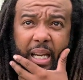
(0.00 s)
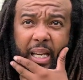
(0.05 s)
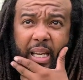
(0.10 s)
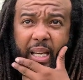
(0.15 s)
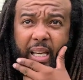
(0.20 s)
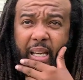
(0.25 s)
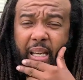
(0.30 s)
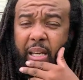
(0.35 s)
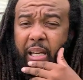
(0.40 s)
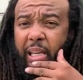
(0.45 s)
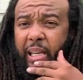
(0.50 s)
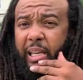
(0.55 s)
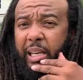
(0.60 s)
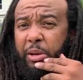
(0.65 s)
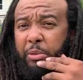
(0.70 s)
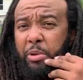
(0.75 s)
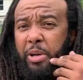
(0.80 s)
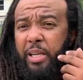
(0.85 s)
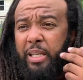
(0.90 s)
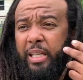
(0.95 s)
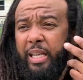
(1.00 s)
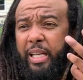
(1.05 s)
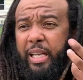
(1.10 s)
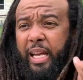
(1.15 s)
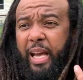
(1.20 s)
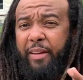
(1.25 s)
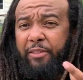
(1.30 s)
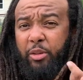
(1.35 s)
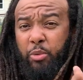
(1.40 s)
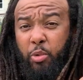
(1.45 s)
he didn't
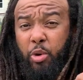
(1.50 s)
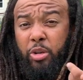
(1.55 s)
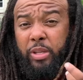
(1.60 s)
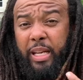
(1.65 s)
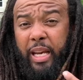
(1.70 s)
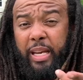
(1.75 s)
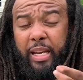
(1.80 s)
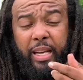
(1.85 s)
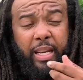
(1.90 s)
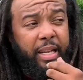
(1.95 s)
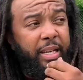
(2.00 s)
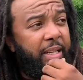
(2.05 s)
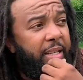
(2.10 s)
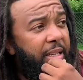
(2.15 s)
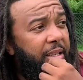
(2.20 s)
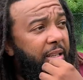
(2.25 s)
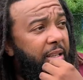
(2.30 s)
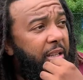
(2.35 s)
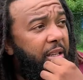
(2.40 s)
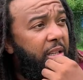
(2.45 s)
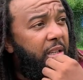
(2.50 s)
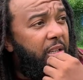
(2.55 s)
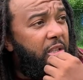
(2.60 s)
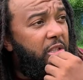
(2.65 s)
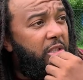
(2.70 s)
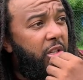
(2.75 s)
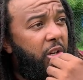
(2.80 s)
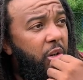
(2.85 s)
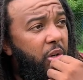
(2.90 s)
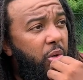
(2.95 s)
have to work that day.
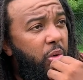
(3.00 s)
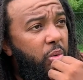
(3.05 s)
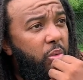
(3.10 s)
So